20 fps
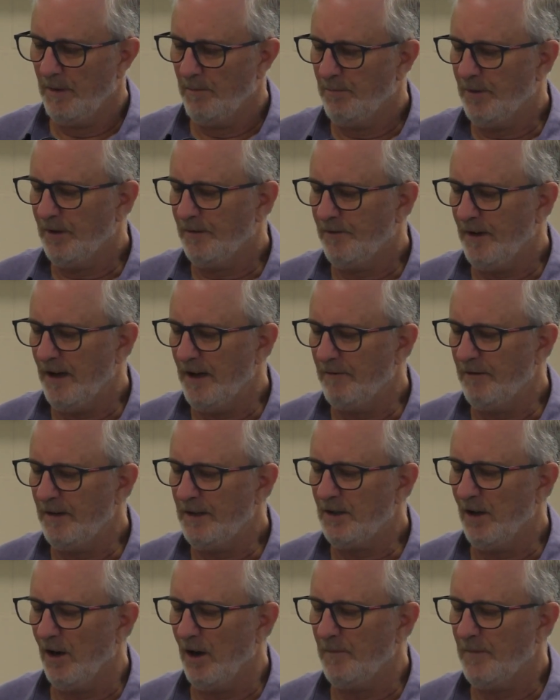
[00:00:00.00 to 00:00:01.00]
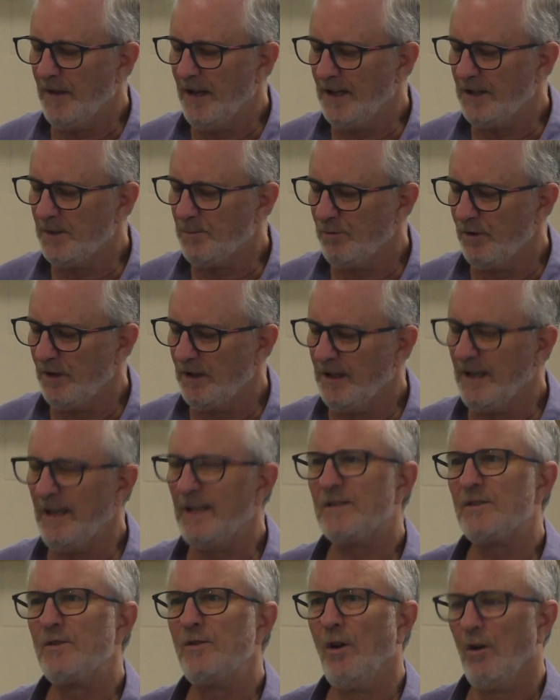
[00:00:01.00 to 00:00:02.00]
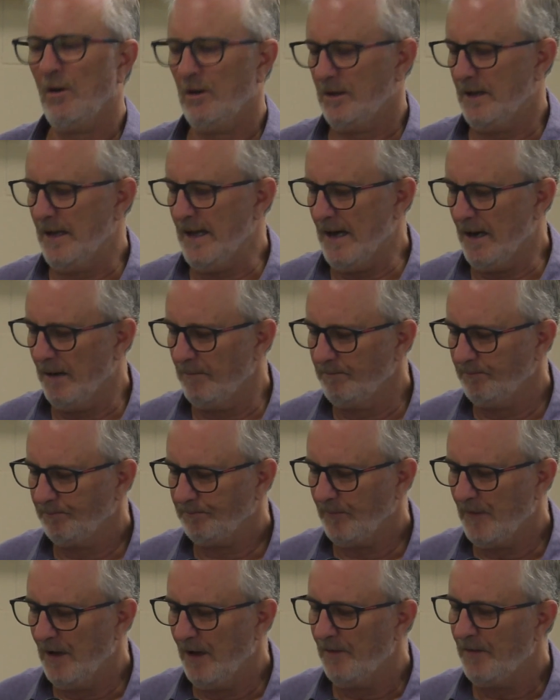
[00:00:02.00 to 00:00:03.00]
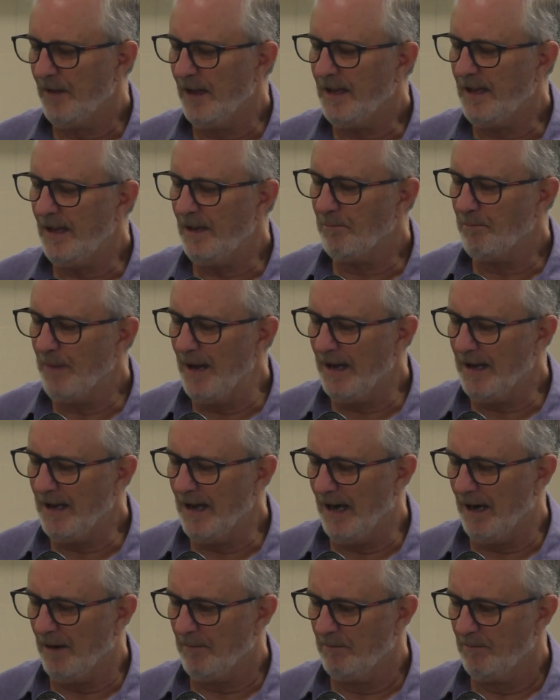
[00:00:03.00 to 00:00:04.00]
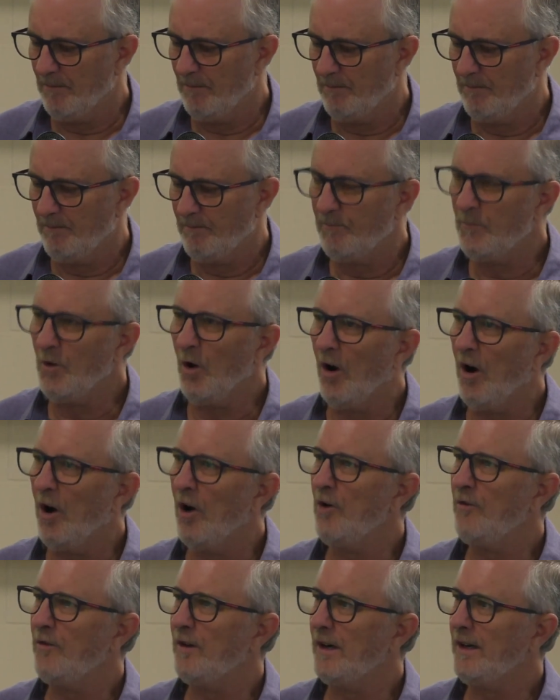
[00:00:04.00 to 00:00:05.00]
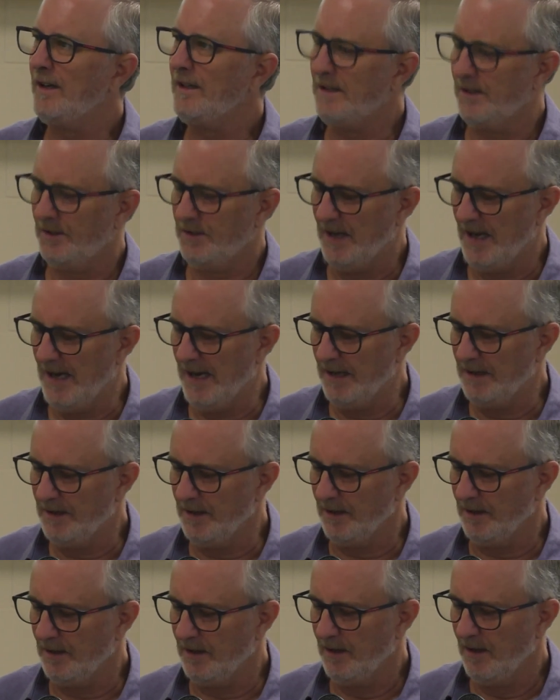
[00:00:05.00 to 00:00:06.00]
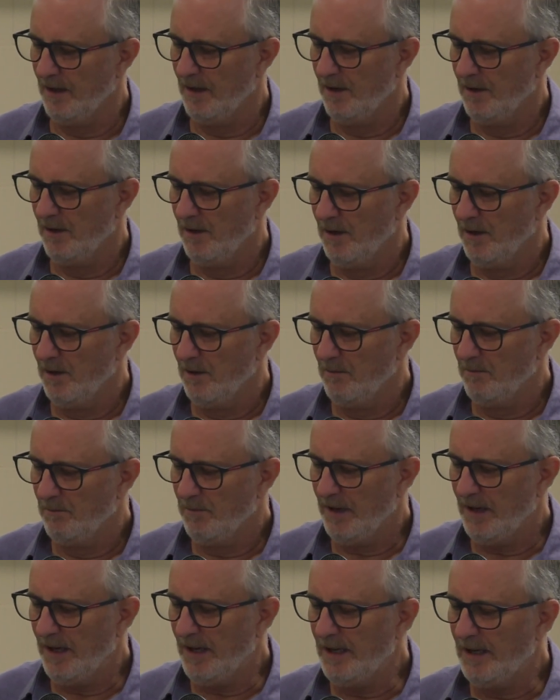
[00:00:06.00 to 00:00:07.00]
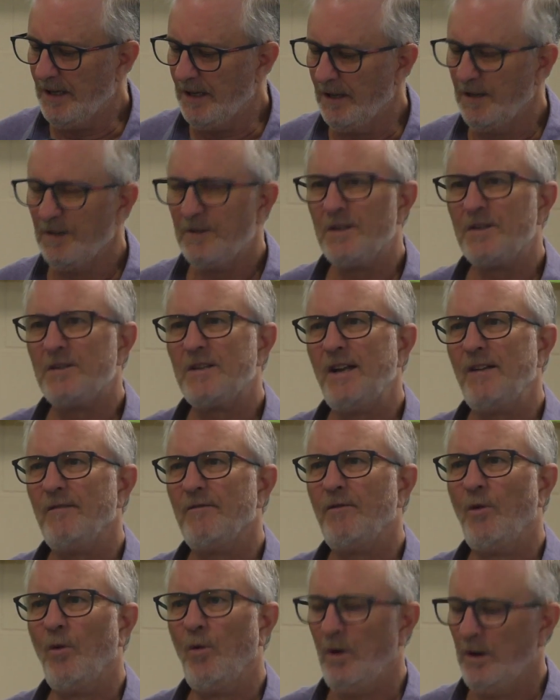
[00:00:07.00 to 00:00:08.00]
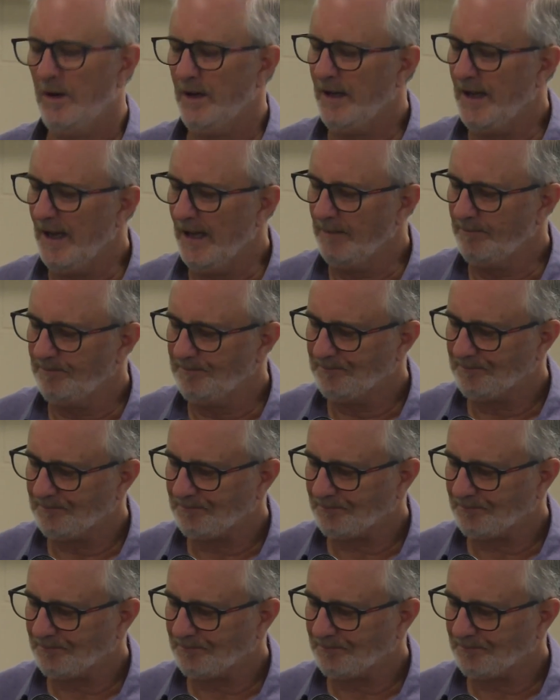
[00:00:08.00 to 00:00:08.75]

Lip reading: but for every time the aspirant gets knocked down, they get back up, not overly disheartened, but eager to step forward again.